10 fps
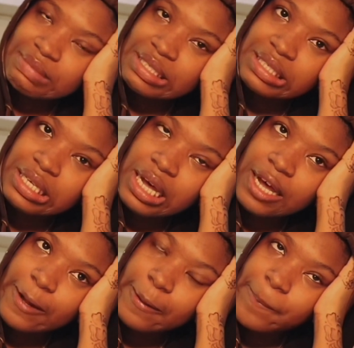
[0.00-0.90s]

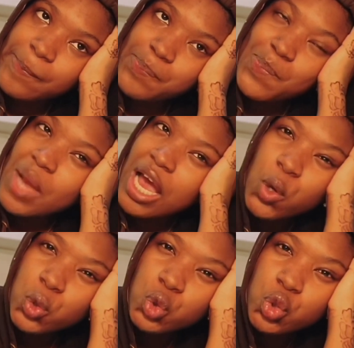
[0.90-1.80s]
Yeah. I
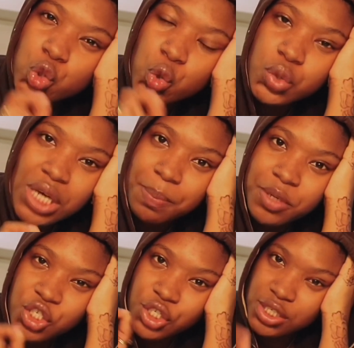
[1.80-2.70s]
also don't
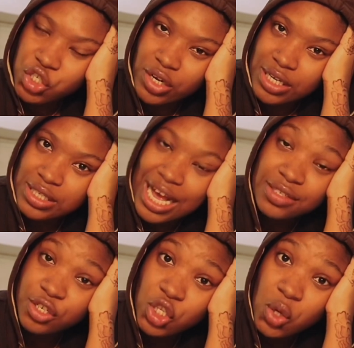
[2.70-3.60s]
appreciate stress.
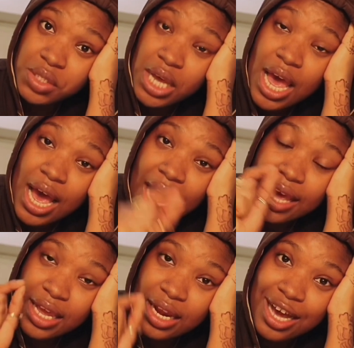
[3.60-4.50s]
As a result,
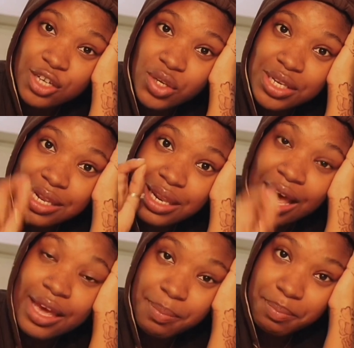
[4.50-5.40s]
I can actually
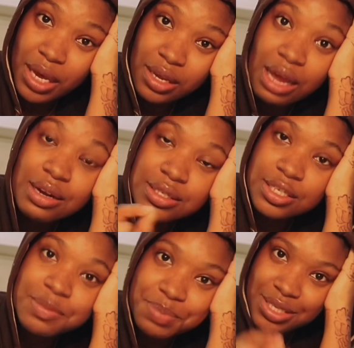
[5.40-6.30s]
lie in bed and
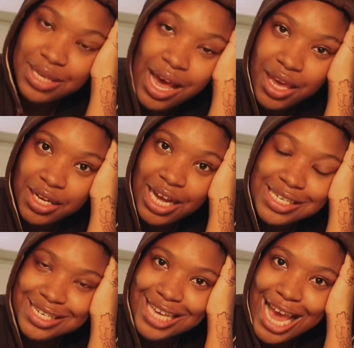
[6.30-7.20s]
still be tired
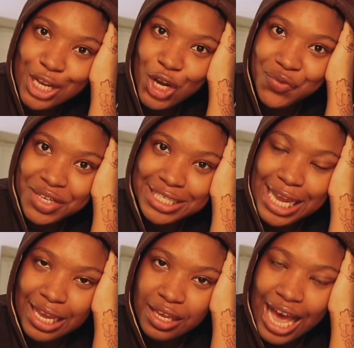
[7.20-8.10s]
at the end of the
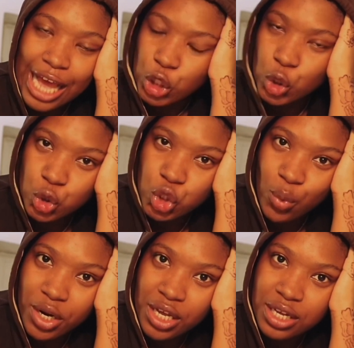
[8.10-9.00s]
day. I don't know
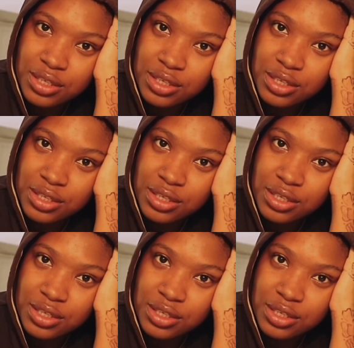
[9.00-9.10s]
what it is.